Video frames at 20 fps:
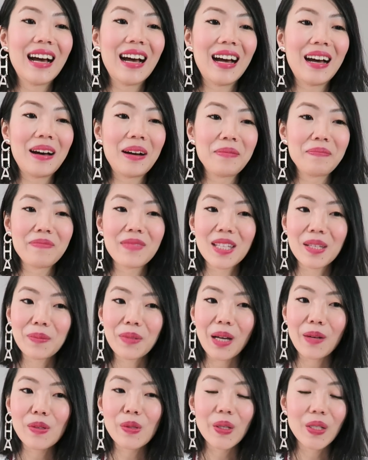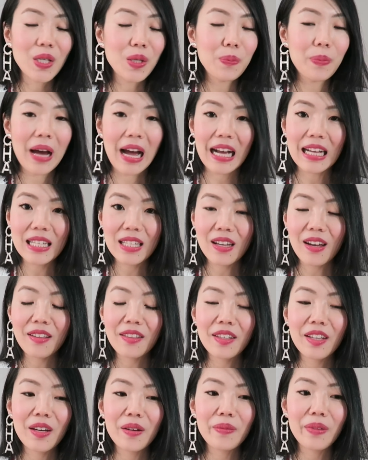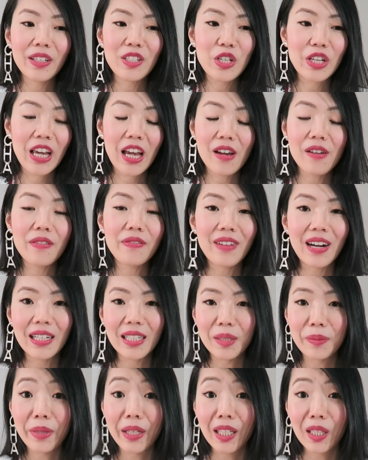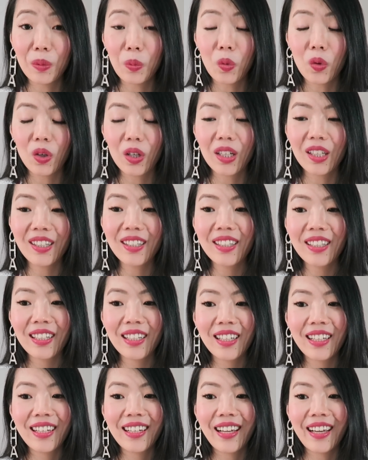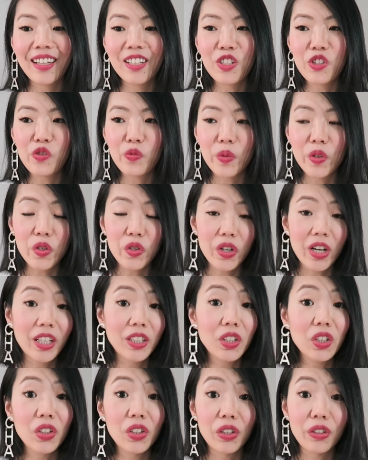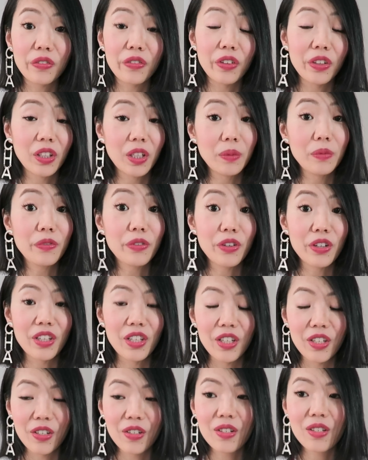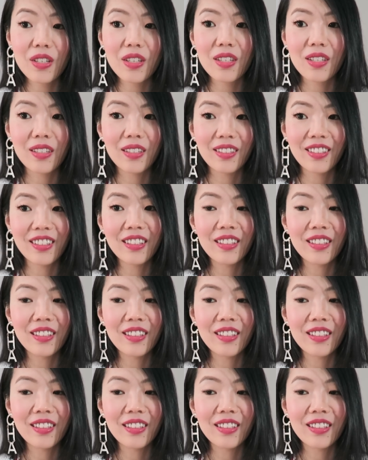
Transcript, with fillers: um, sometimes when you pass on them and you can't find them anymore and you've been trying to look for them for years,